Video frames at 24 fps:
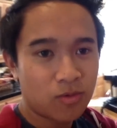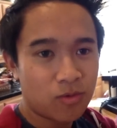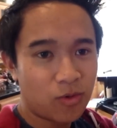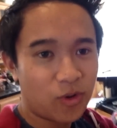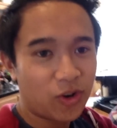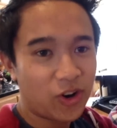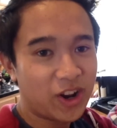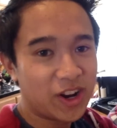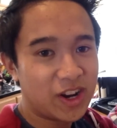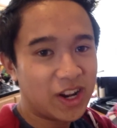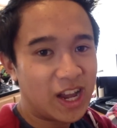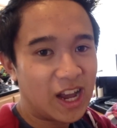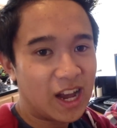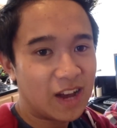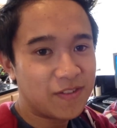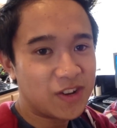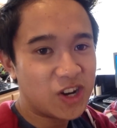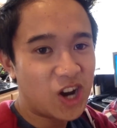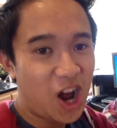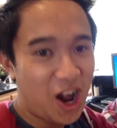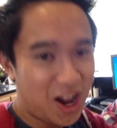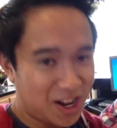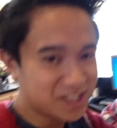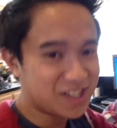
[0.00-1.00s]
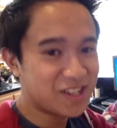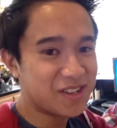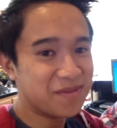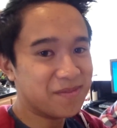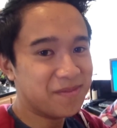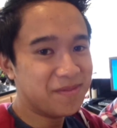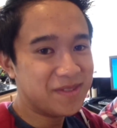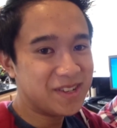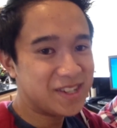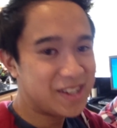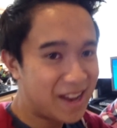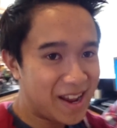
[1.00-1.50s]
We're going to have an
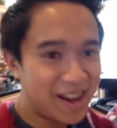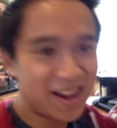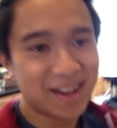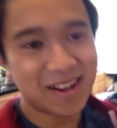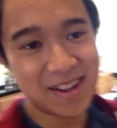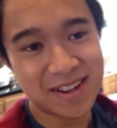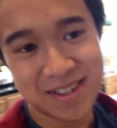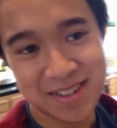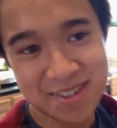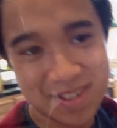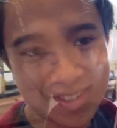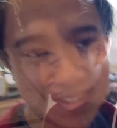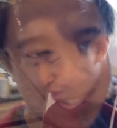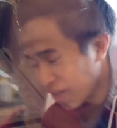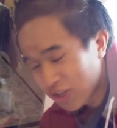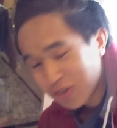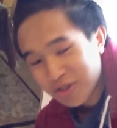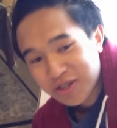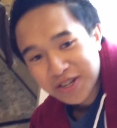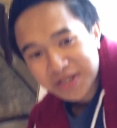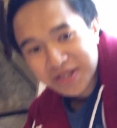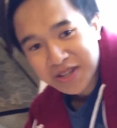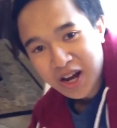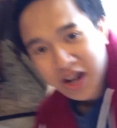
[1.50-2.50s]
awesome day. Take a look at who just